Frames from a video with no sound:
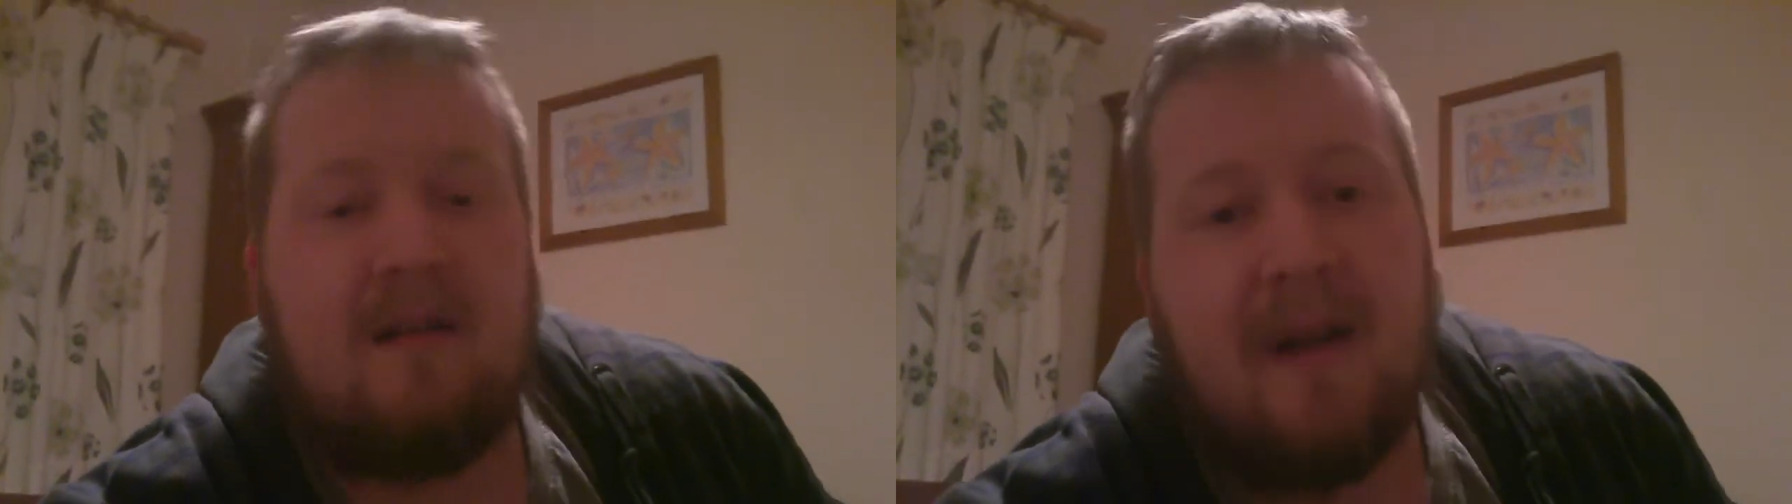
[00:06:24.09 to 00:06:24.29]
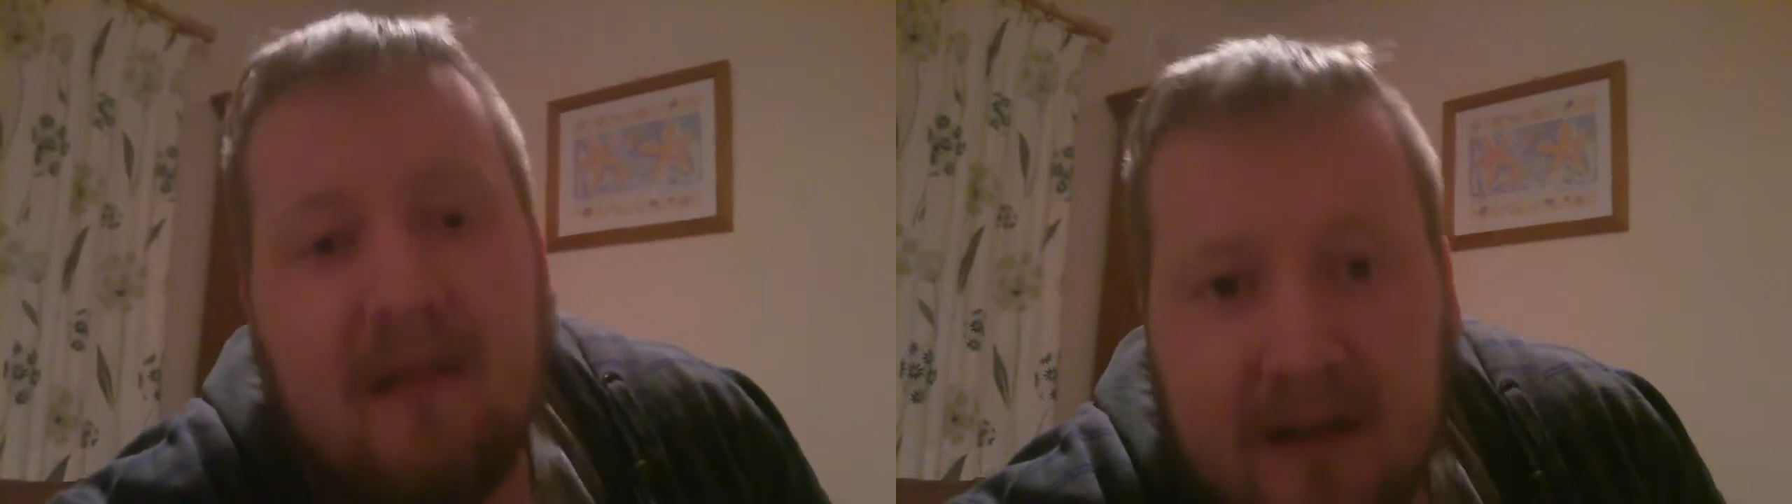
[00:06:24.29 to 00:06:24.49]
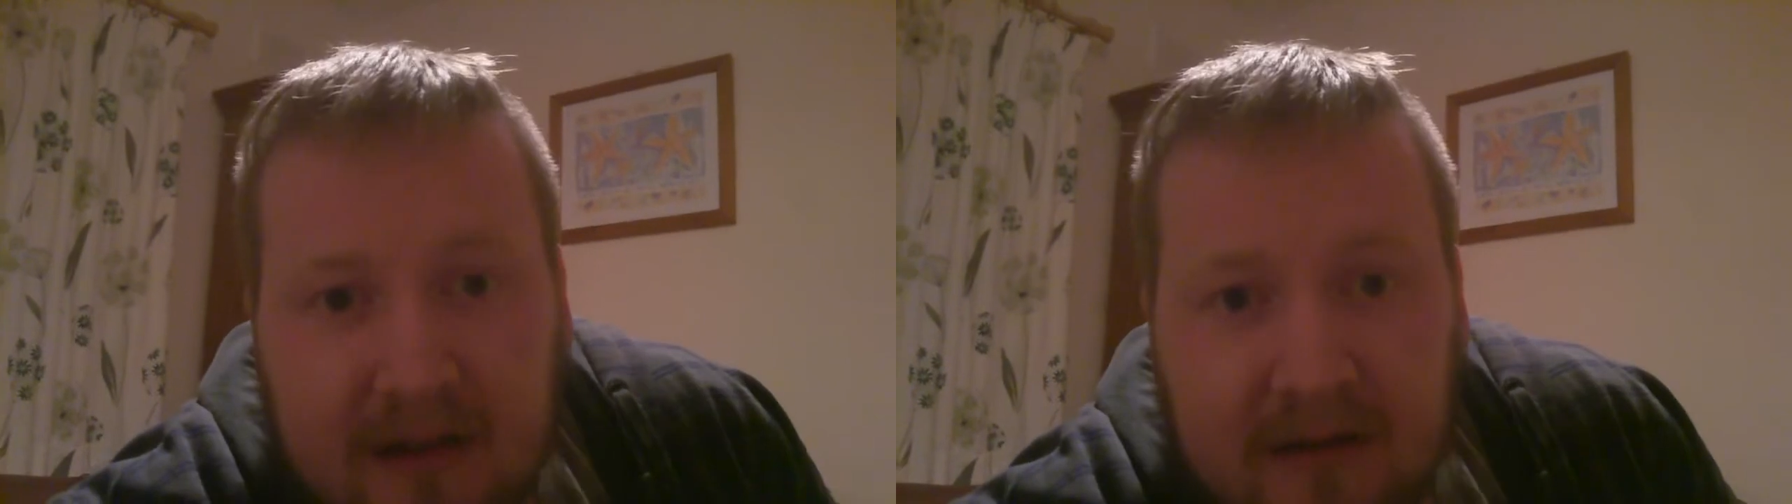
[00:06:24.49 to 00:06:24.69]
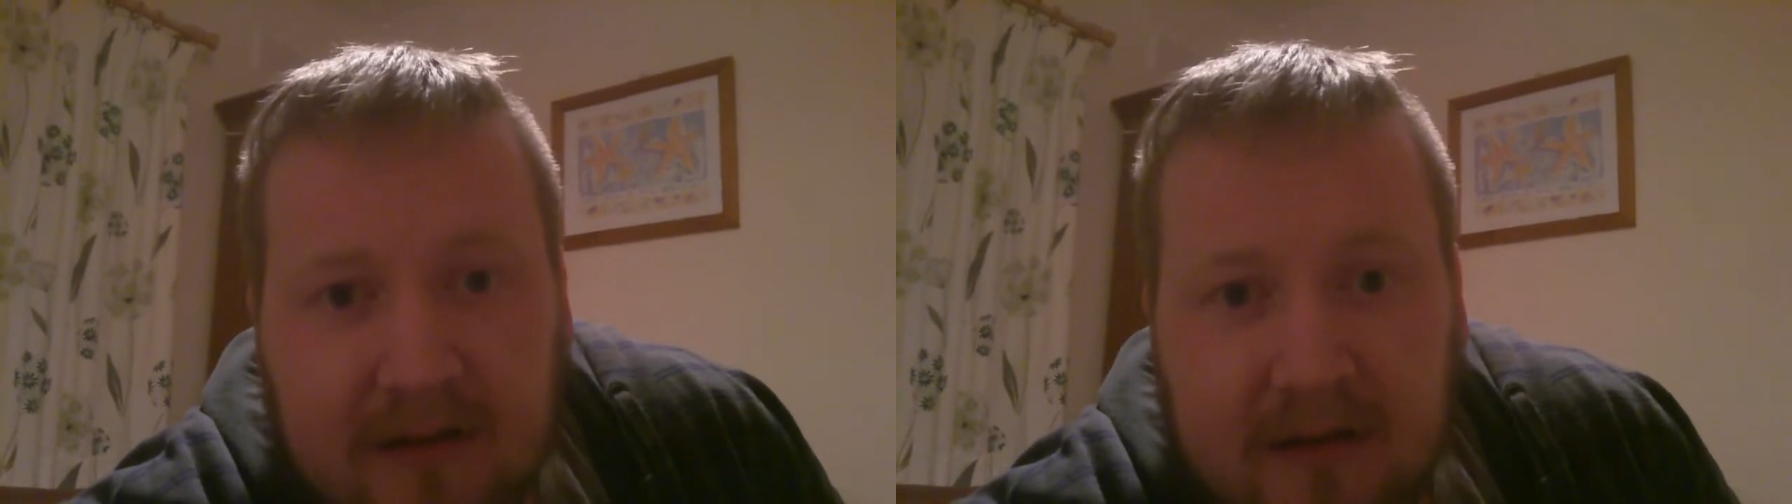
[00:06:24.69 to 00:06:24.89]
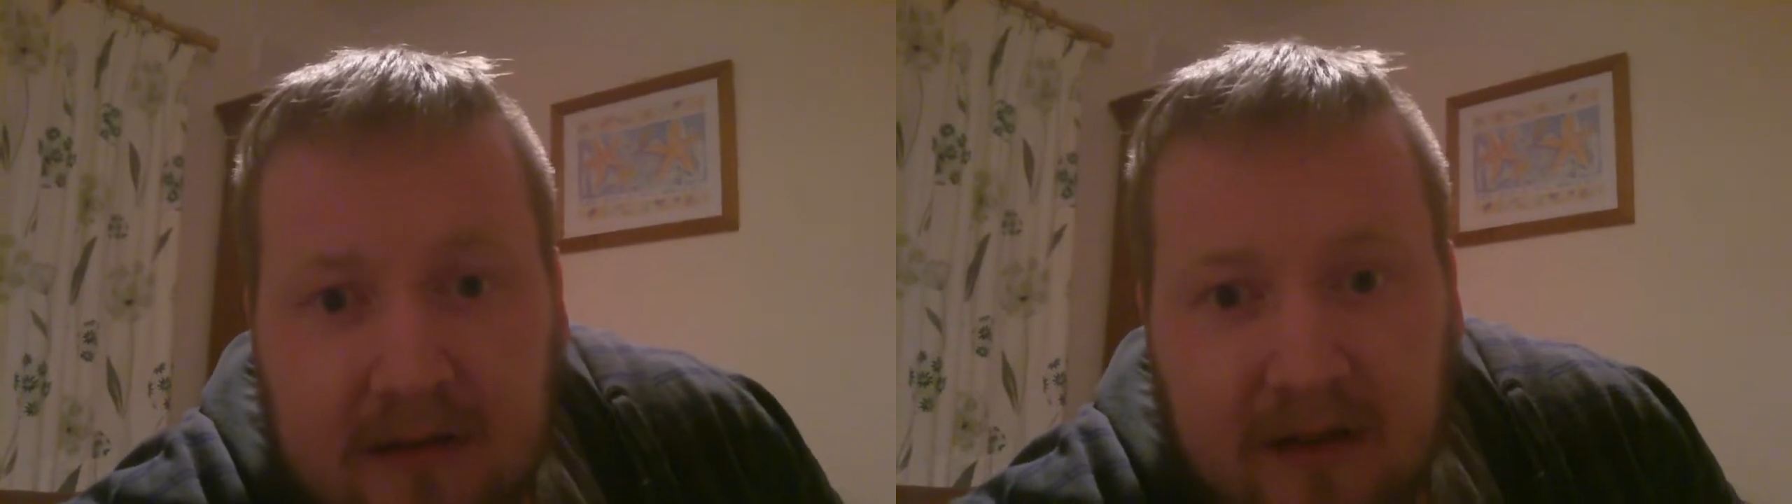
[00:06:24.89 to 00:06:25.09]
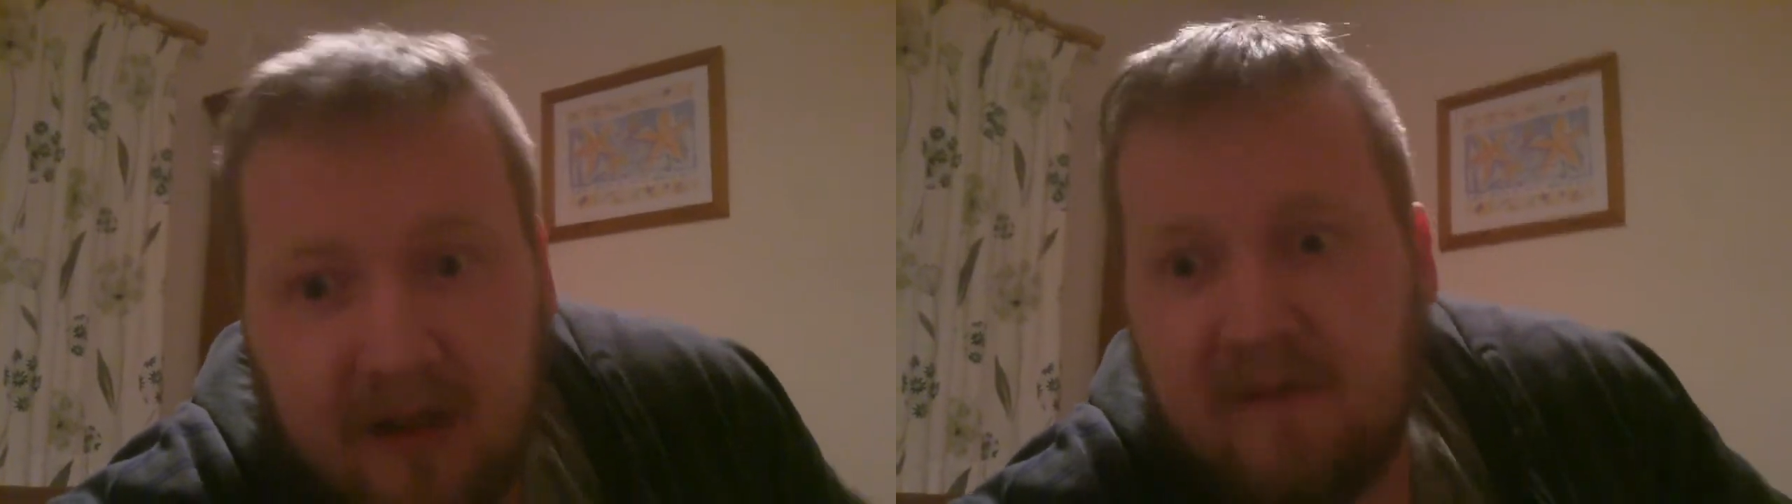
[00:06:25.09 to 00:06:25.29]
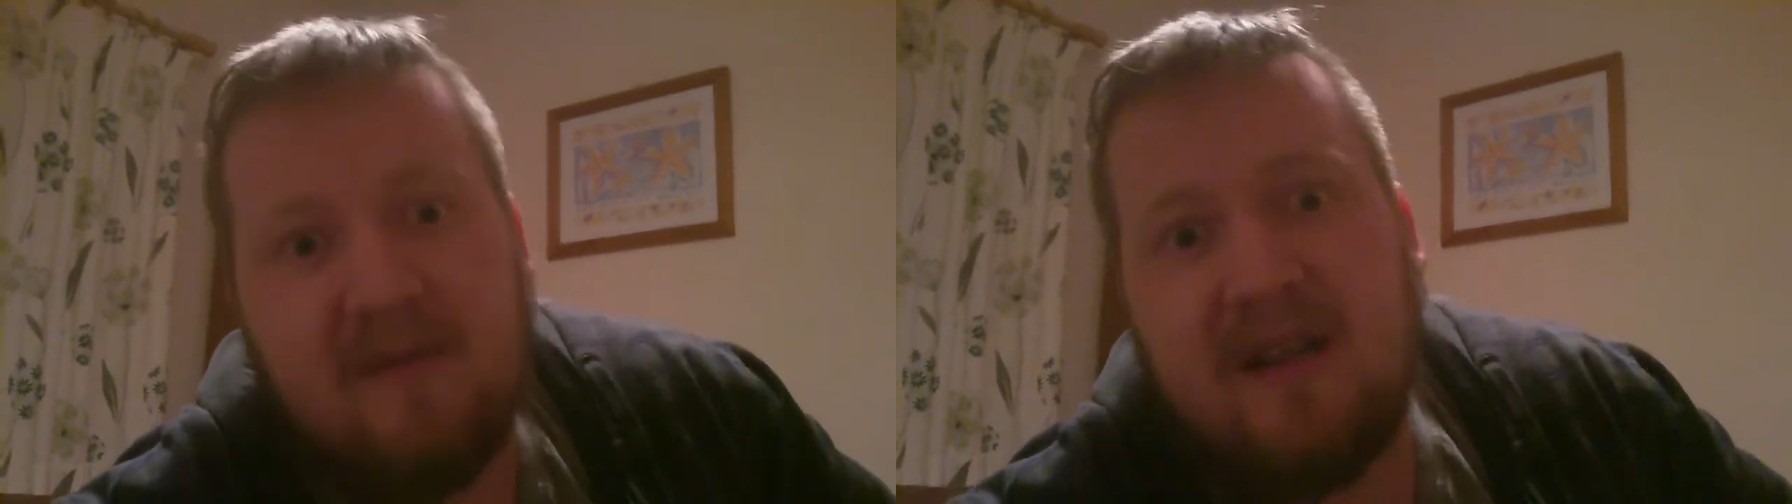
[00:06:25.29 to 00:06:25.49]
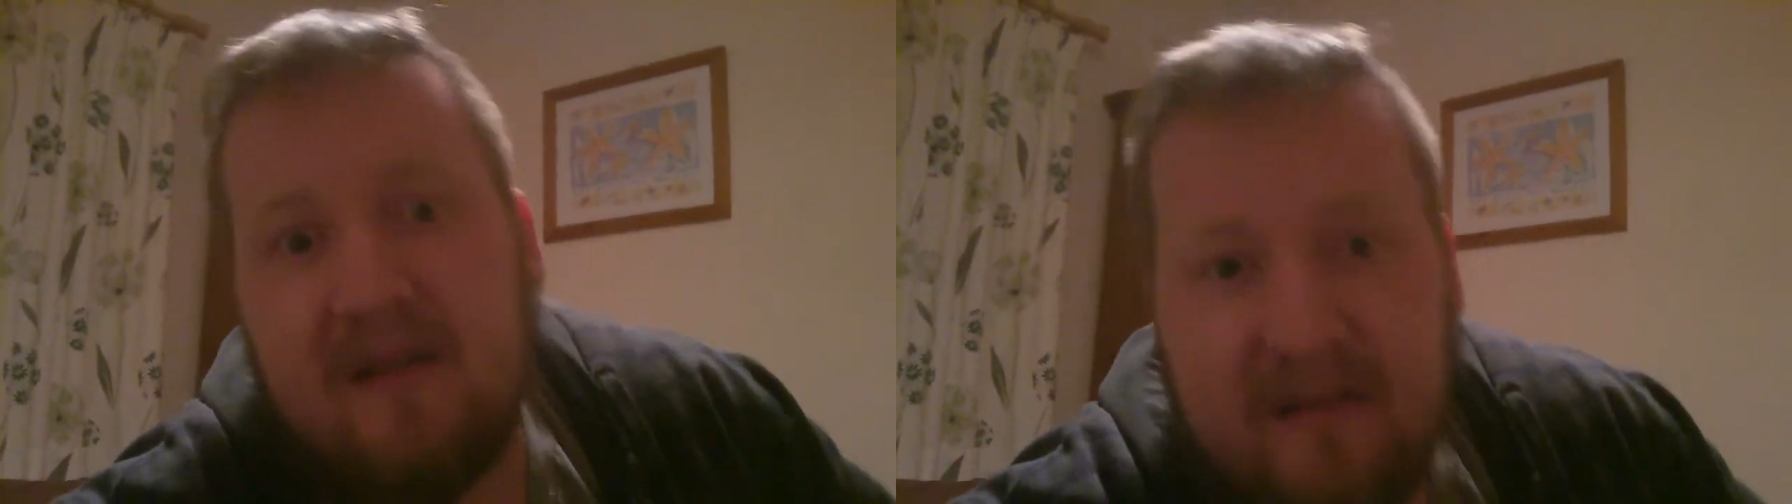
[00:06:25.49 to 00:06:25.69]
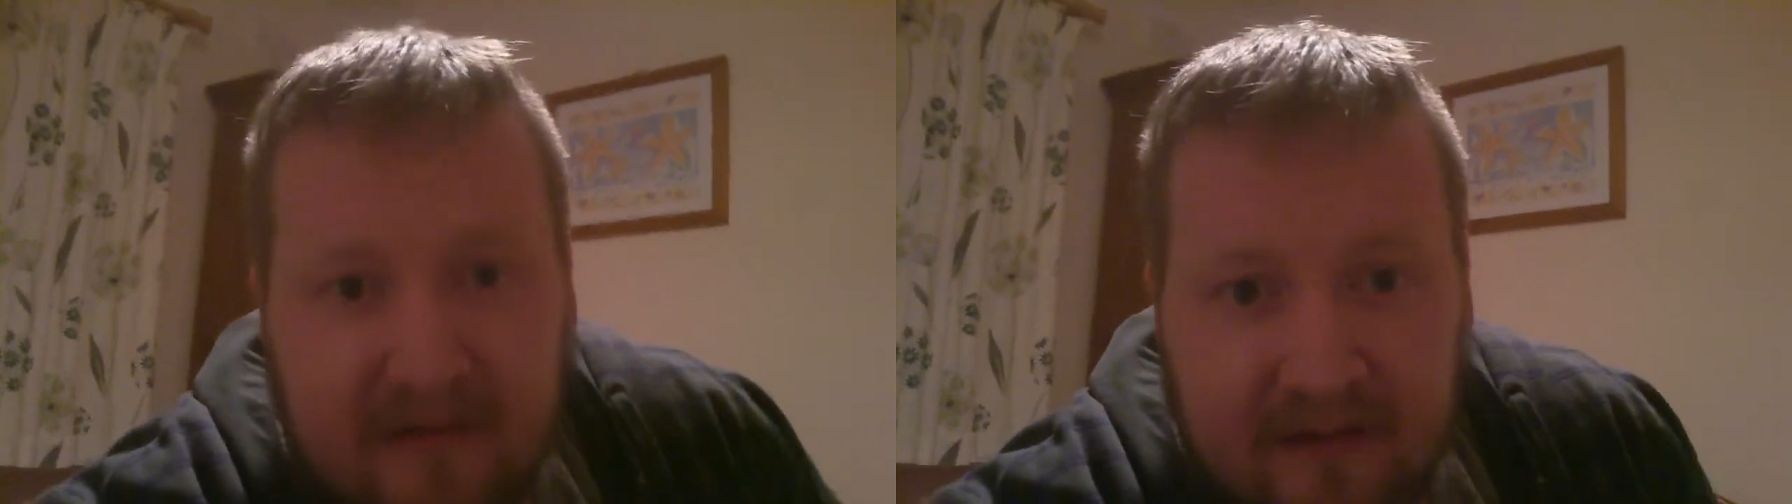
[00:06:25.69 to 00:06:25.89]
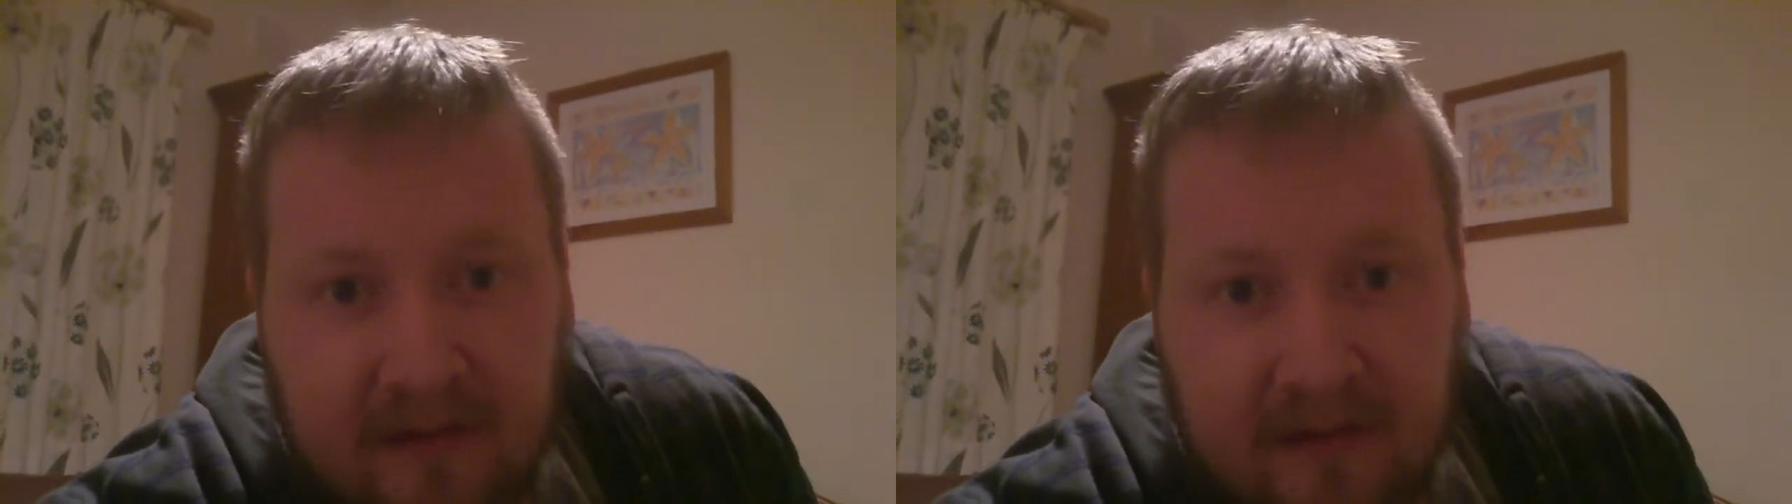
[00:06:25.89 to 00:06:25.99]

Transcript: America, not everybody is.